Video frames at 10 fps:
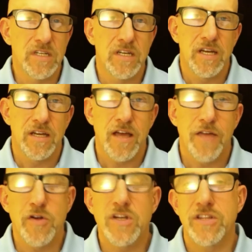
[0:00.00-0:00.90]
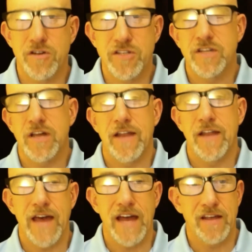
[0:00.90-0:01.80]
So, yeah, there is a lot of
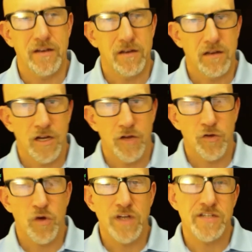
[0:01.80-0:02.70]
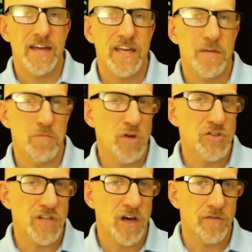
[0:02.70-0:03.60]
that. And, you know, the question I get
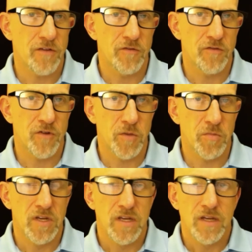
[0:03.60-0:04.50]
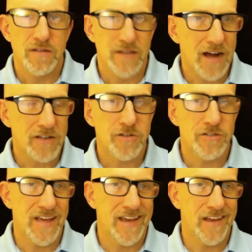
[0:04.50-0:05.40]
most often from
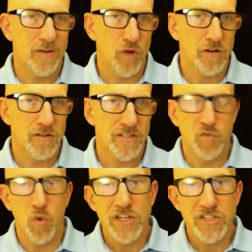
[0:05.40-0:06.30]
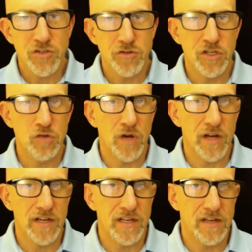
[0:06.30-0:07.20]
doctors and runners is, what shoe do you
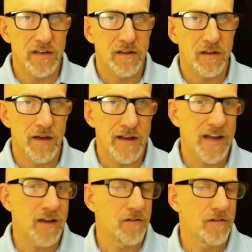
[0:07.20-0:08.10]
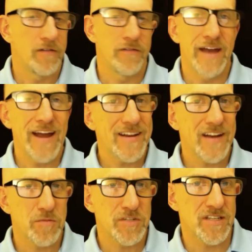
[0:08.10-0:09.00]
run in? And I
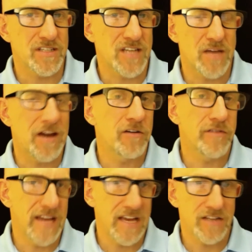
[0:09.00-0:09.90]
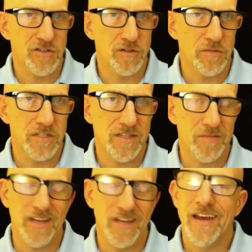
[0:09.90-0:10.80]
99% of the time, I don't even answer them, because I'm
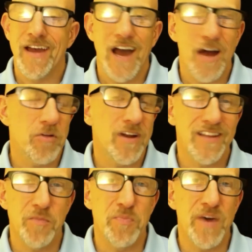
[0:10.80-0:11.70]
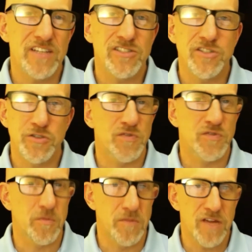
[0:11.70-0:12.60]
like, I run in the best shoes
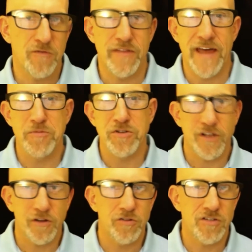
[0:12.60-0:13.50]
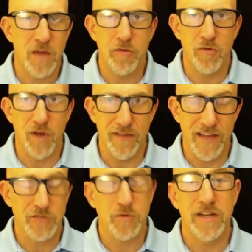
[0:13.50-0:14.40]
for me for that particular type of run.
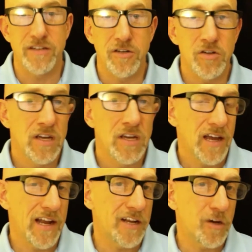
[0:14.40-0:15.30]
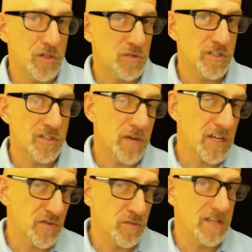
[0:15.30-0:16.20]
That's what I do. And I know which ones are
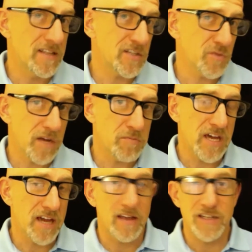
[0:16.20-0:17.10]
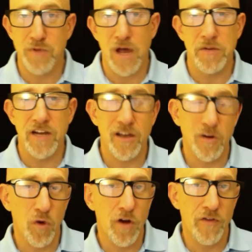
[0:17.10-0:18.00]
best for me. And that's what I pick. It's probably not going
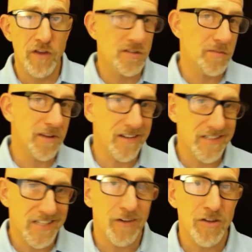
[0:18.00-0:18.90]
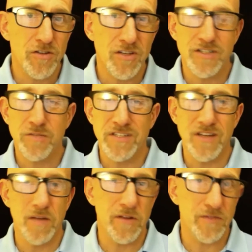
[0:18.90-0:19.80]
to work for you, so I'm not going to tell you, because you'll be
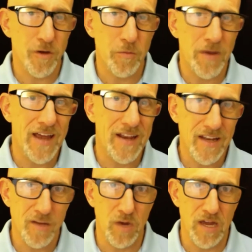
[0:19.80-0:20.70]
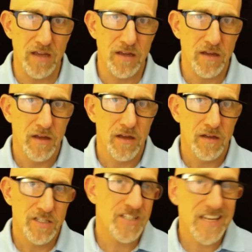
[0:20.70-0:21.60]
dumb enough to go buy it anyway,
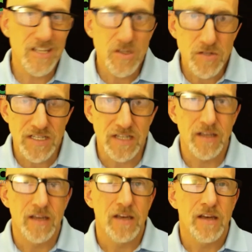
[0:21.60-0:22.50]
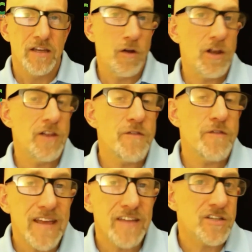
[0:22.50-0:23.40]
just because I use it, you know, and you
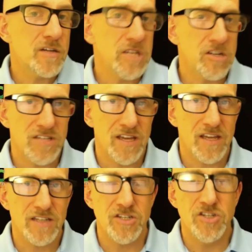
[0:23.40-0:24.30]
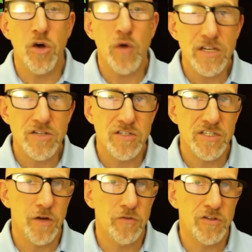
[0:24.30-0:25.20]
think it's going to be your ticket to no injuries
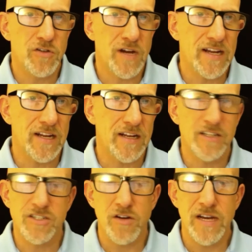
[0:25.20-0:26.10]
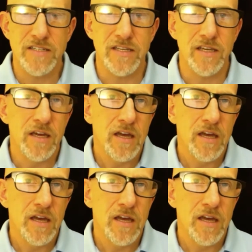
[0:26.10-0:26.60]
and overtraining. And it's crazy.